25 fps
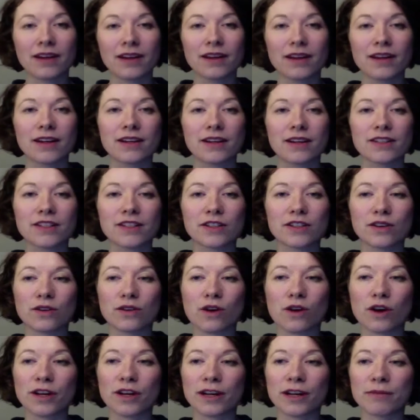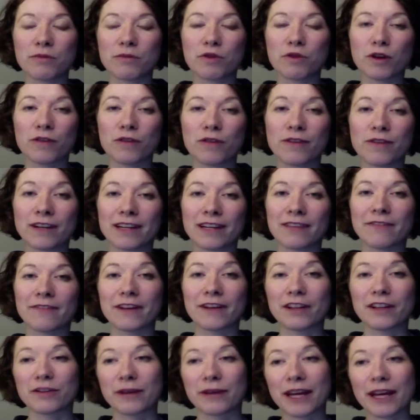So on a more of an
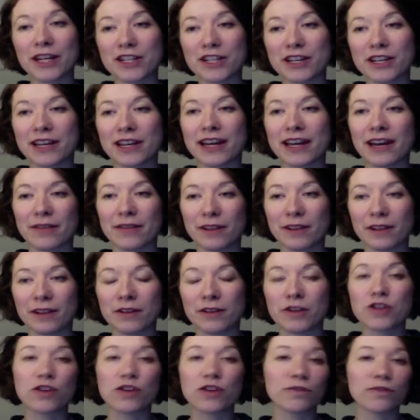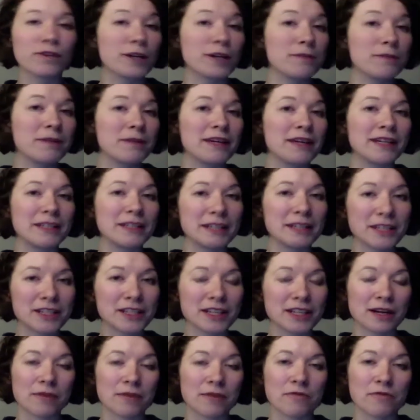evaluation level, not where the big ideas
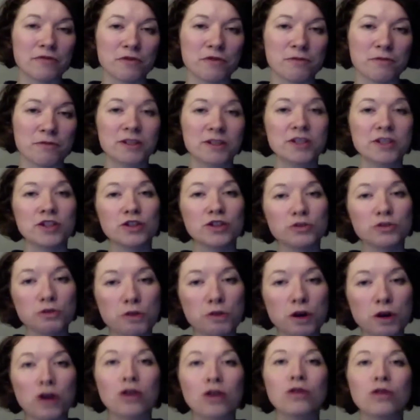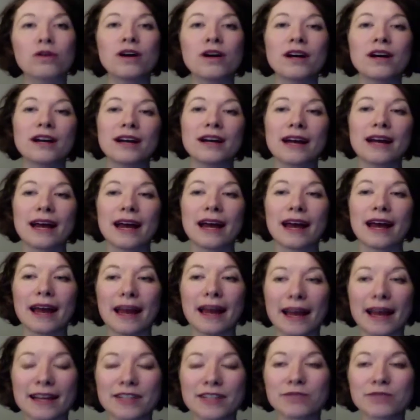come from, but just to go
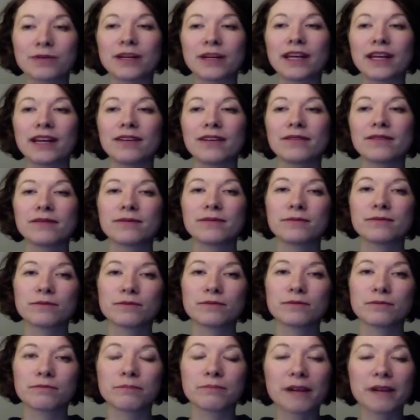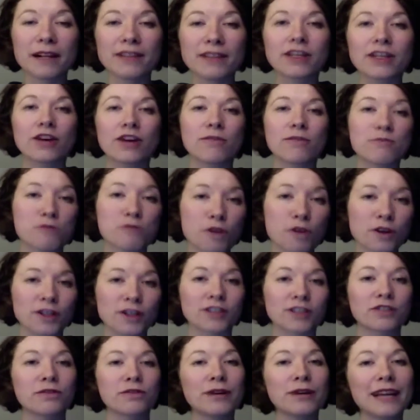as we build our
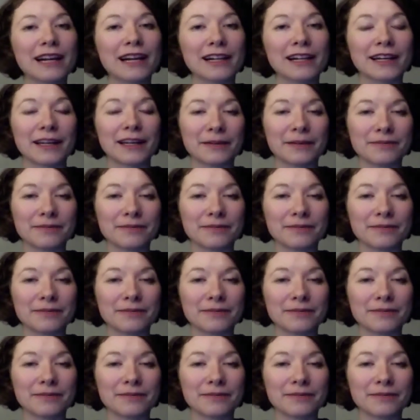product quickly,